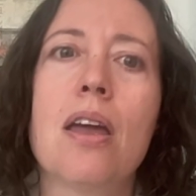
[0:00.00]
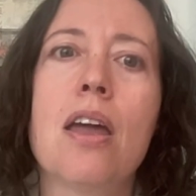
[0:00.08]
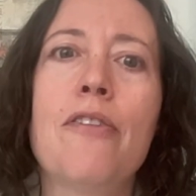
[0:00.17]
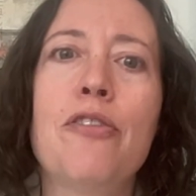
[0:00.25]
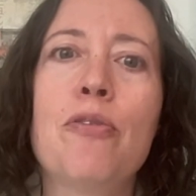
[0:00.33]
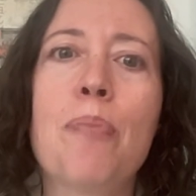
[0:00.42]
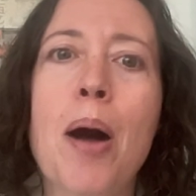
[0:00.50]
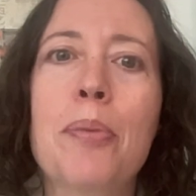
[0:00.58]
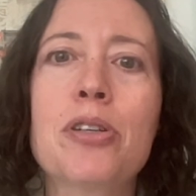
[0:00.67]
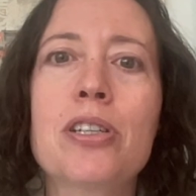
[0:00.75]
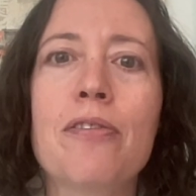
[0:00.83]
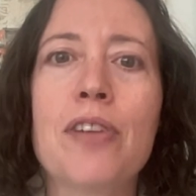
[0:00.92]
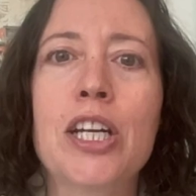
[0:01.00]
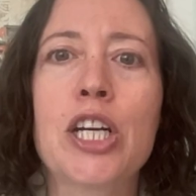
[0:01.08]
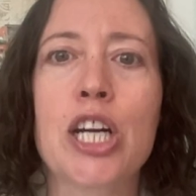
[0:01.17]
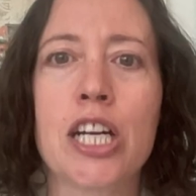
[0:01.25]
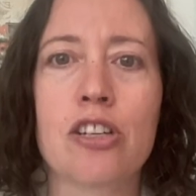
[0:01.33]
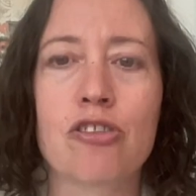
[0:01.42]
If you've published a figure
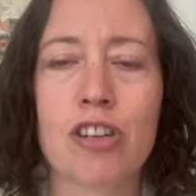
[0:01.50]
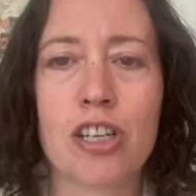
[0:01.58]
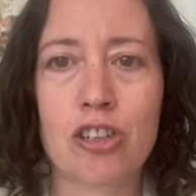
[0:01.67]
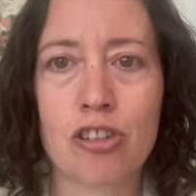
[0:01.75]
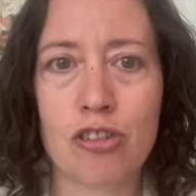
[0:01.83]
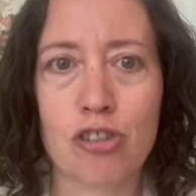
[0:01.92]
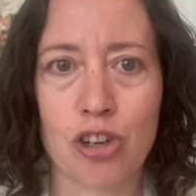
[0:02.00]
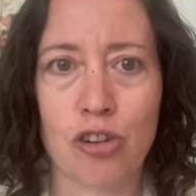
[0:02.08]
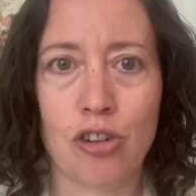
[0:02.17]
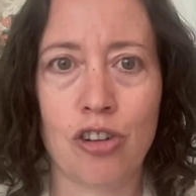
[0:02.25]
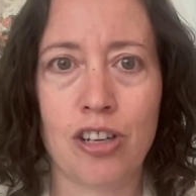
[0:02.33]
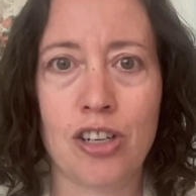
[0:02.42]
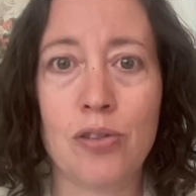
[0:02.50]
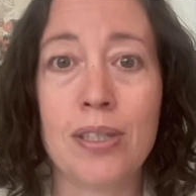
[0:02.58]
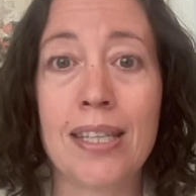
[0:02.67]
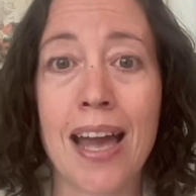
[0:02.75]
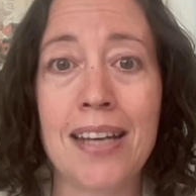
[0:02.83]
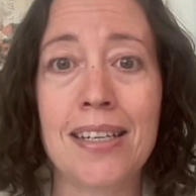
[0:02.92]
in a traditional journal and you
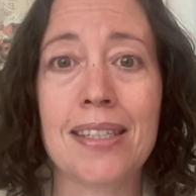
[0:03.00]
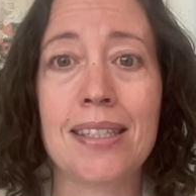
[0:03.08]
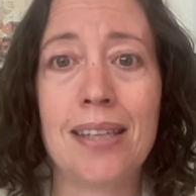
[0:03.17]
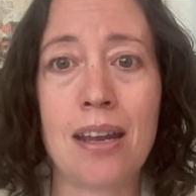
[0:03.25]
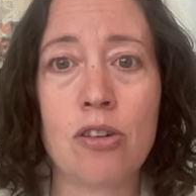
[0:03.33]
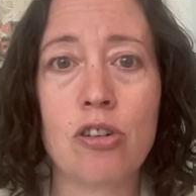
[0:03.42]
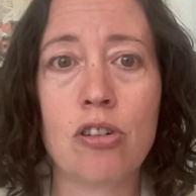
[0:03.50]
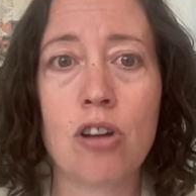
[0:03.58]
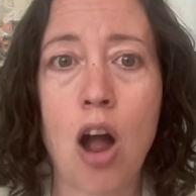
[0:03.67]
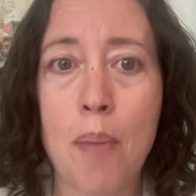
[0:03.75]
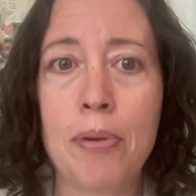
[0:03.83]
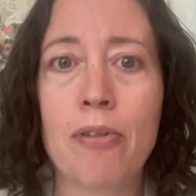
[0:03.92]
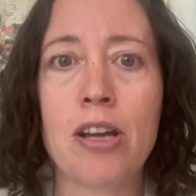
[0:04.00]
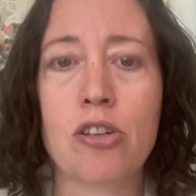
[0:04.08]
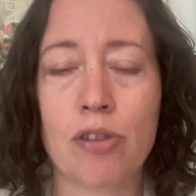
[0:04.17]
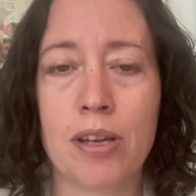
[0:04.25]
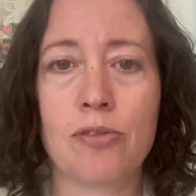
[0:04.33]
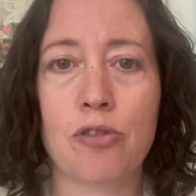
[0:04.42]
signed a standard copyright
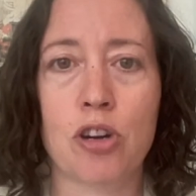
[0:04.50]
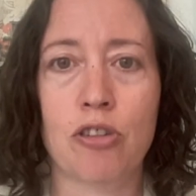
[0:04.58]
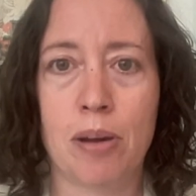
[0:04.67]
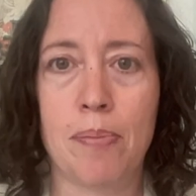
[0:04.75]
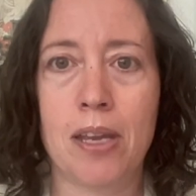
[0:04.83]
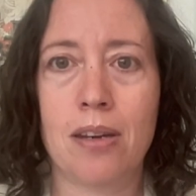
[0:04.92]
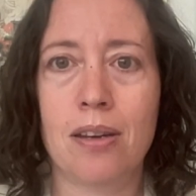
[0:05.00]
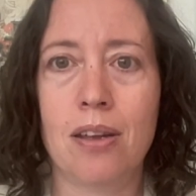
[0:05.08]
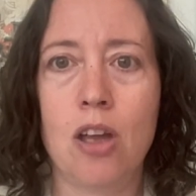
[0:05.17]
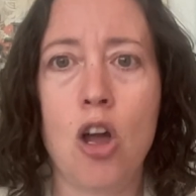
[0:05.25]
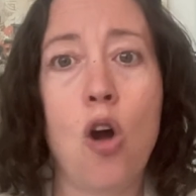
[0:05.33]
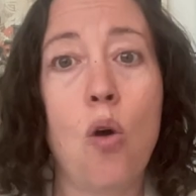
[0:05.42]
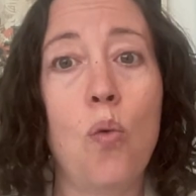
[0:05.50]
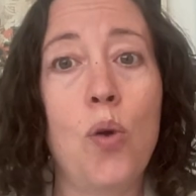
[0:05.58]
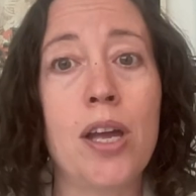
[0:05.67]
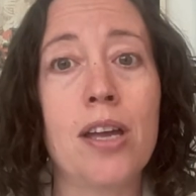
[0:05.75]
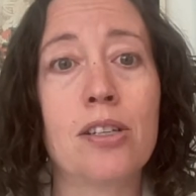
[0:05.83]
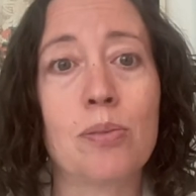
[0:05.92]
transfer agreement,
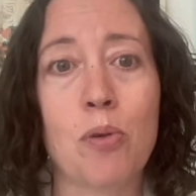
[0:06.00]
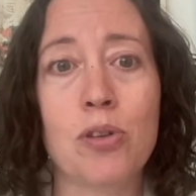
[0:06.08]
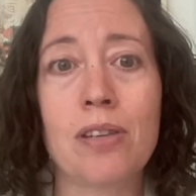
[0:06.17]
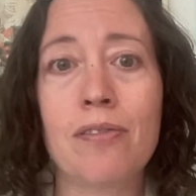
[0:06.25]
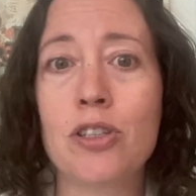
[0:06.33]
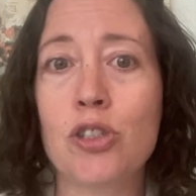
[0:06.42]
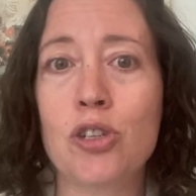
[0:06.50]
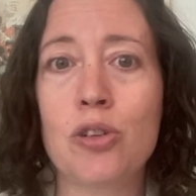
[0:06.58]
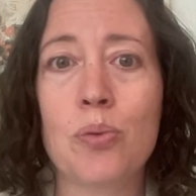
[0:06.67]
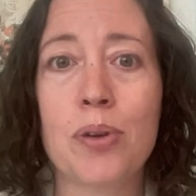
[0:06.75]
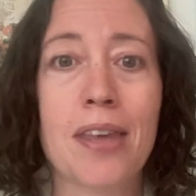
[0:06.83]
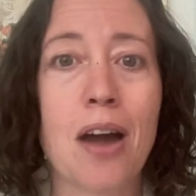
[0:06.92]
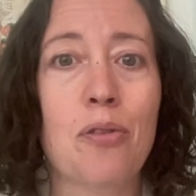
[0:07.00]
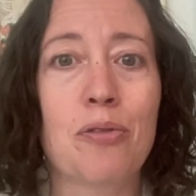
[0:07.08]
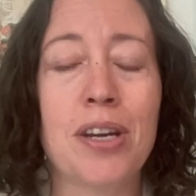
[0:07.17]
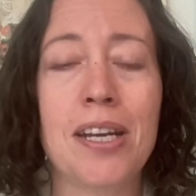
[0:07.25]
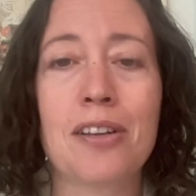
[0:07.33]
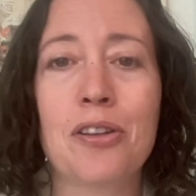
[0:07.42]
which most of us do without
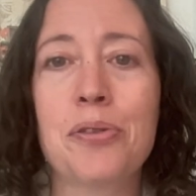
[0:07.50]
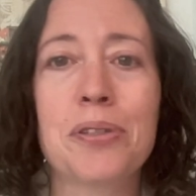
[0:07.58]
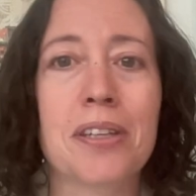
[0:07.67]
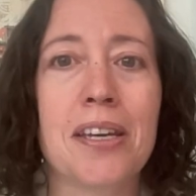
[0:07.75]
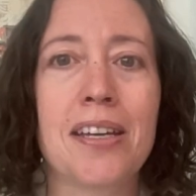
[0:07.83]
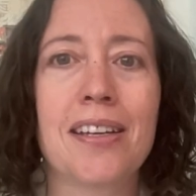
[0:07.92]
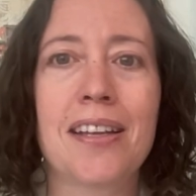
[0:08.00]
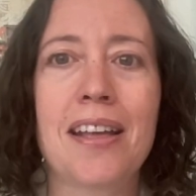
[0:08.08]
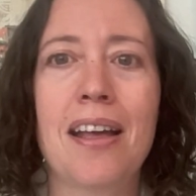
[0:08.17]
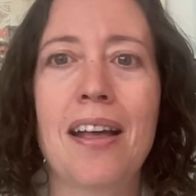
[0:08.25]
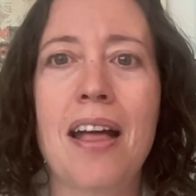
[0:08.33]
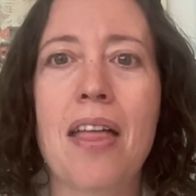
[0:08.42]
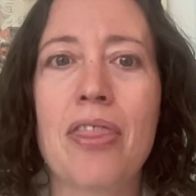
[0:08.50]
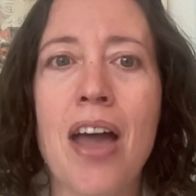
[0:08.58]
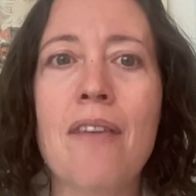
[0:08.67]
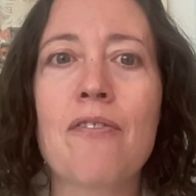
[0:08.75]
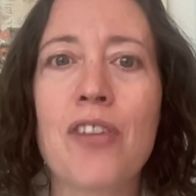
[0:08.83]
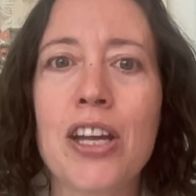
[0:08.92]
reading closely,
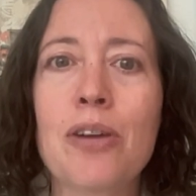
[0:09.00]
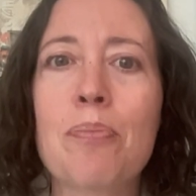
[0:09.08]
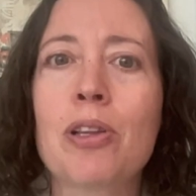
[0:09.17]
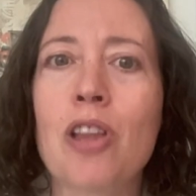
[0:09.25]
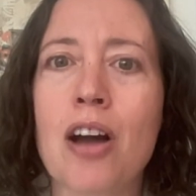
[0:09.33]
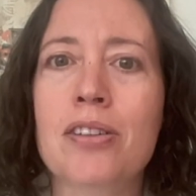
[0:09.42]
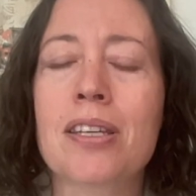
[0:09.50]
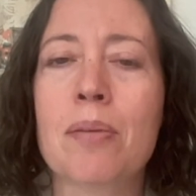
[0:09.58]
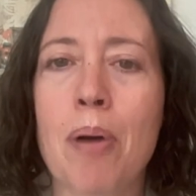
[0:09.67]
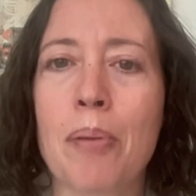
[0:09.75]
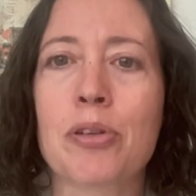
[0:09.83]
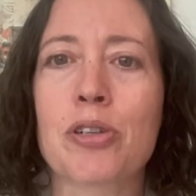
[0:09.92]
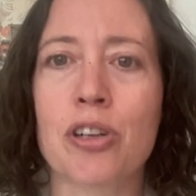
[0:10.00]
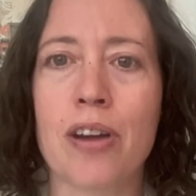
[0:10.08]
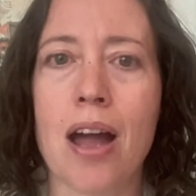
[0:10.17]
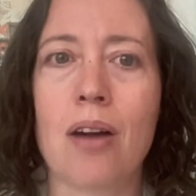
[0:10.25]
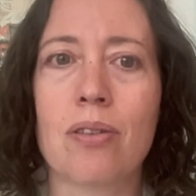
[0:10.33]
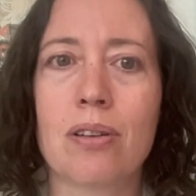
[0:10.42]
that figure belongs to the publisher
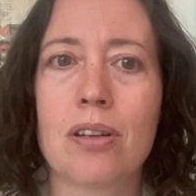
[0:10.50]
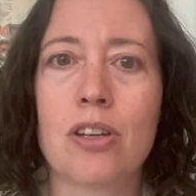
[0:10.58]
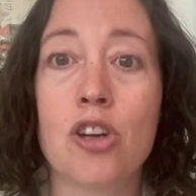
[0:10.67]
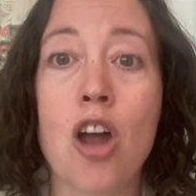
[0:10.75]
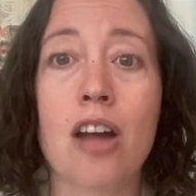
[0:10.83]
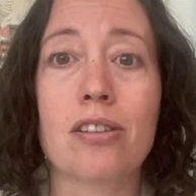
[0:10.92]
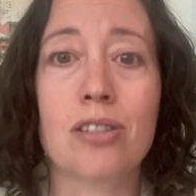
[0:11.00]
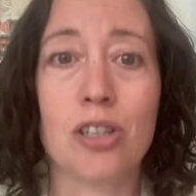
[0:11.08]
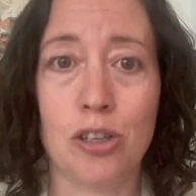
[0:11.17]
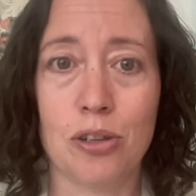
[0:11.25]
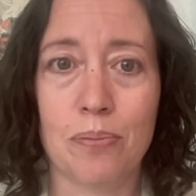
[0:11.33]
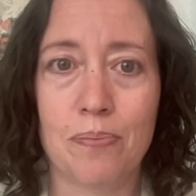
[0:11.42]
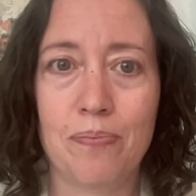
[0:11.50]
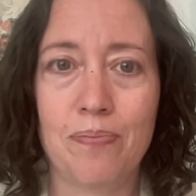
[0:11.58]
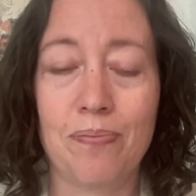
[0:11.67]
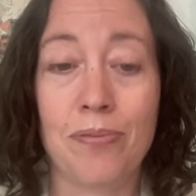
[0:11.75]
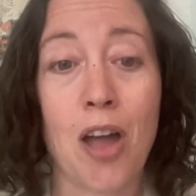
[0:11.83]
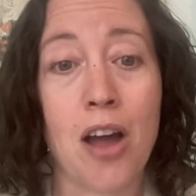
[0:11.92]
now, not to you,
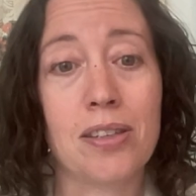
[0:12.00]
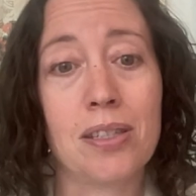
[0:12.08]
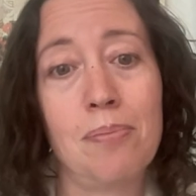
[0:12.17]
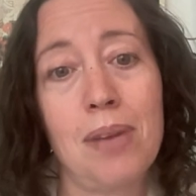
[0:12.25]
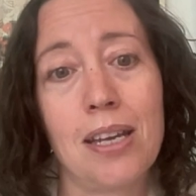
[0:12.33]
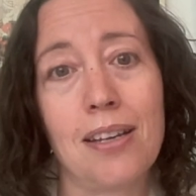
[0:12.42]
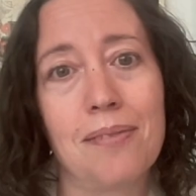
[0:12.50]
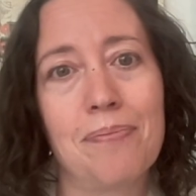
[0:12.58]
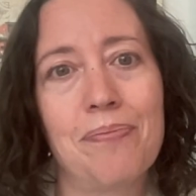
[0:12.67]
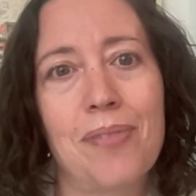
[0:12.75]
not to me.